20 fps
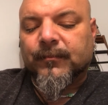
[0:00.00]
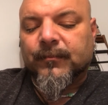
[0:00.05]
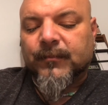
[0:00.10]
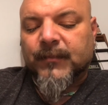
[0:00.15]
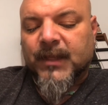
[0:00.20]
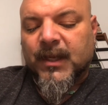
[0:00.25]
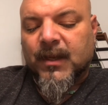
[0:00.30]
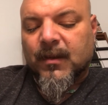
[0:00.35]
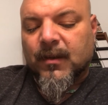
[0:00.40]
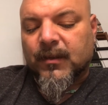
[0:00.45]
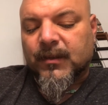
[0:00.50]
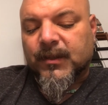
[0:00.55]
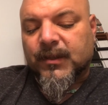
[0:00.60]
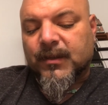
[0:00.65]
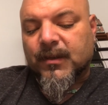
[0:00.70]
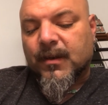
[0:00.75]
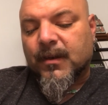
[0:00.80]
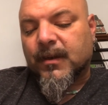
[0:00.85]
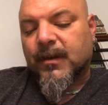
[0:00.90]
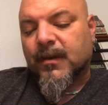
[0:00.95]
The
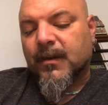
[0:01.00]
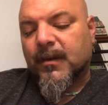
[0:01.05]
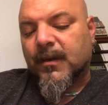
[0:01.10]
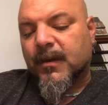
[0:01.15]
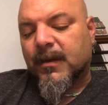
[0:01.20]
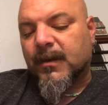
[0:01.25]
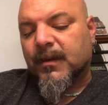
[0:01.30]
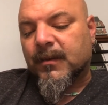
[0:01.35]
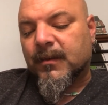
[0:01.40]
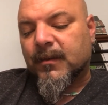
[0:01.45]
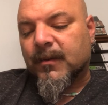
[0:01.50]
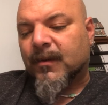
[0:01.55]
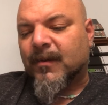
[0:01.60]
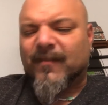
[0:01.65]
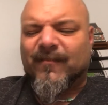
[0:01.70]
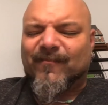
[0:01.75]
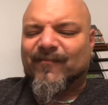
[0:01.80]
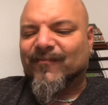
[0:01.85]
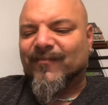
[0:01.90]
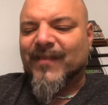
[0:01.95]
All-Star card,
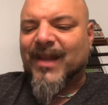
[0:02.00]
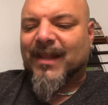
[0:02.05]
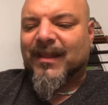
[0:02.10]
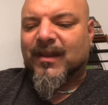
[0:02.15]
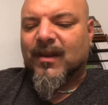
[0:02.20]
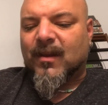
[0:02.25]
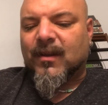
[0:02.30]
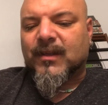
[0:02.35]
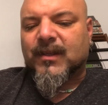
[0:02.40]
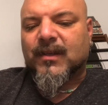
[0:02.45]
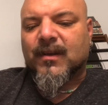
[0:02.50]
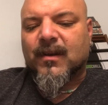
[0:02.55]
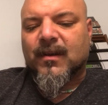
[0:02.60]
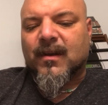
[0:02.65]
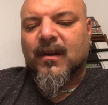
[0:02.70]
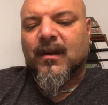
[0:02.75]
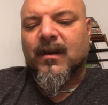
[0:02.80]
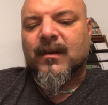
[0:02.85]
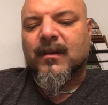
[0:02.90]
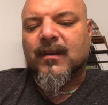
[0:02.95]
or not the All-Star
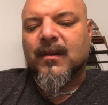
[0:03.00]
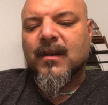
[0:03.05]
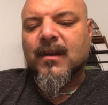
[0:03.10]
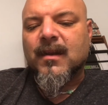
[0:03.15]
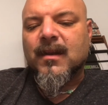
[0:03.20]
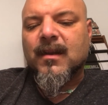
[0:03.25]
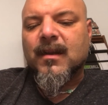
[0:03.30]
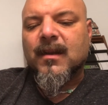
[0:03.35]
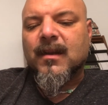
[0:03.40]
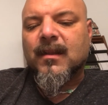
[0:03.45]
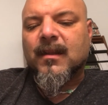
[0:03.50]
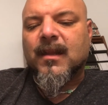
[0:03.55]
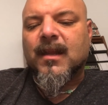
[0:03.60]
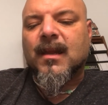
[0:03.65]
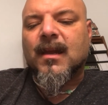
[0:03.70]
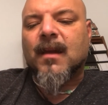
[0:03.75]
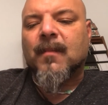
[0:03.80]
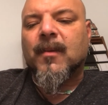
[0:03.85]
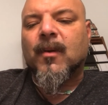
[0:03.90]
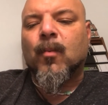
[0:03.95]
card, the
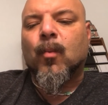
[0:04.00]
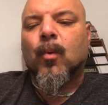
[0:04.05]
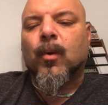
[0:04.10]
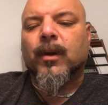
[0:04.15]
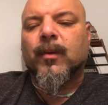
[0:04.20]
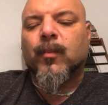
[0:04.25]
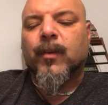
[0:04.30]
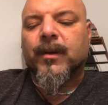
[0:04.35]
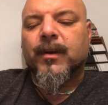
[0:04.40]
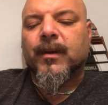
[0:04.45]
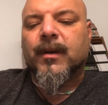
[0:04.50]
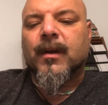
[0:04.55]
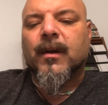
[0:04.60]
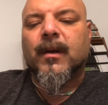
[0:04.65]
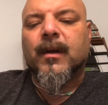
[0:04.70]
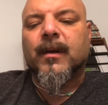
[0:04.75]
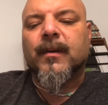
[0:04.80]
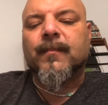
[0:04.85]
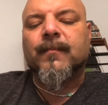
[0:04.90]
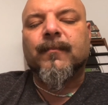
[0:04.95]
award winner
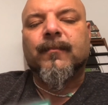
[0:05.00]
card